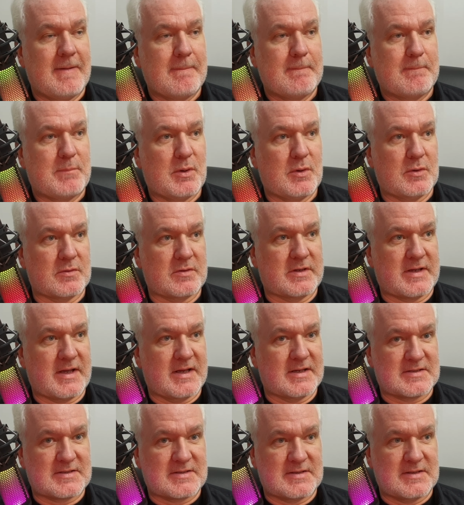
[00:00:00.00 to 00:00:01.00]

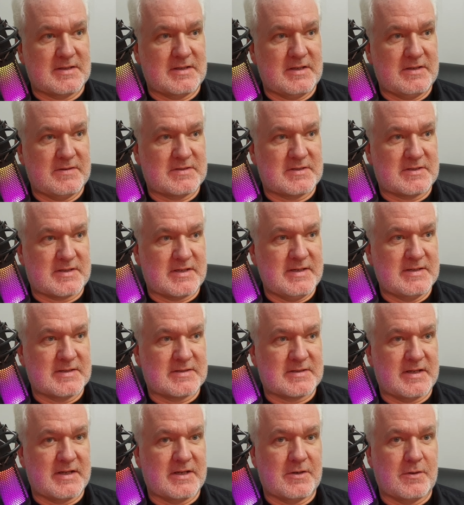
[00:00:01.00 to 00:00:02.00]
podcast
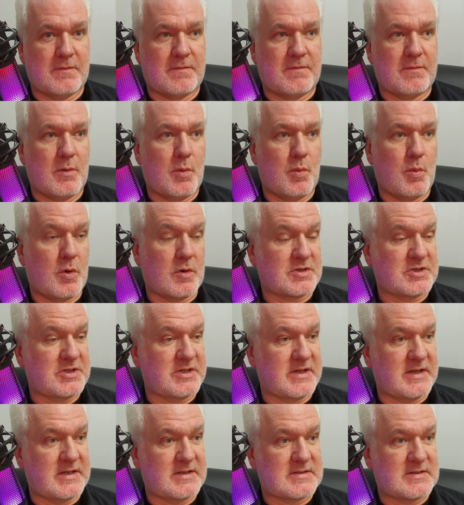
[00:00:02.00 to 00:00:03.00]
instead of
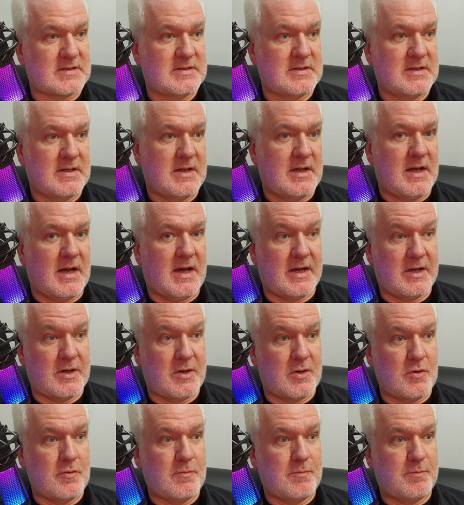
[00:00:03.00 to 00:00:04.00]
watching it, I
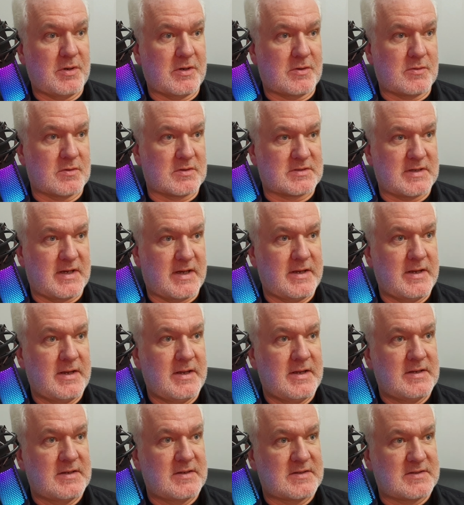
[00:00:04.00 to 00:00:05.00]
hope, because I
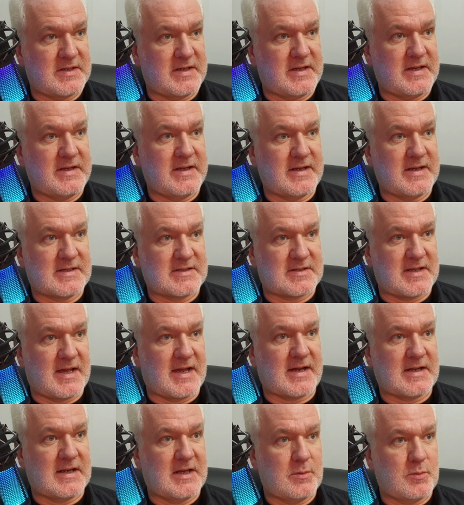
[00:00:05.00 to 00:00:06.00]
say
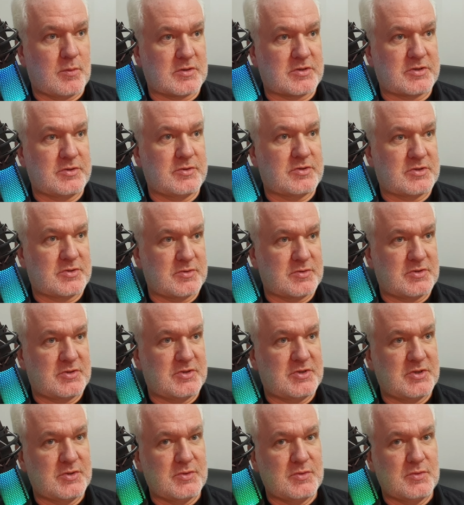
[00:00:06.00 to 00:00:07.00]
exactly what you should
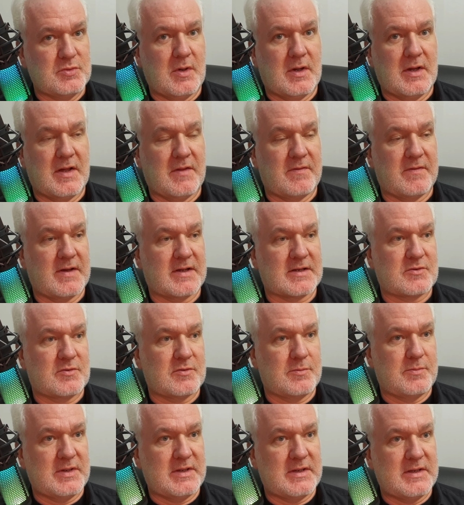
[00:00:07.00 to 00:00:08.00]
do, and that
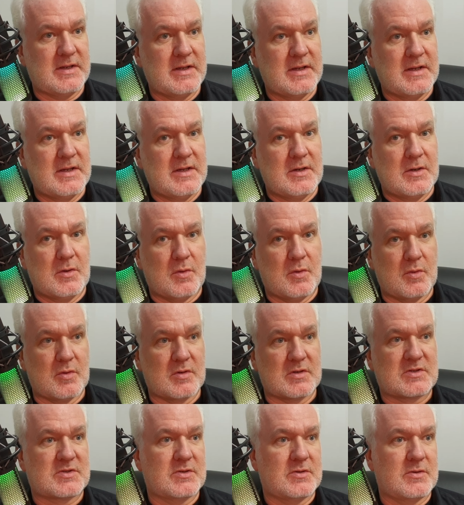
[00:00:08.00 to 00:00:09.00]
could be
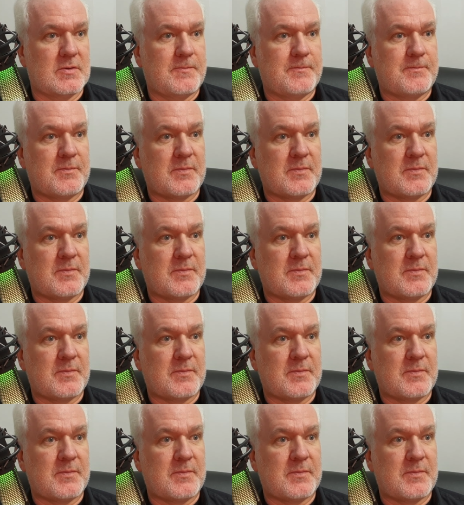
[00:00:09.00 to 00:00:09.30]
also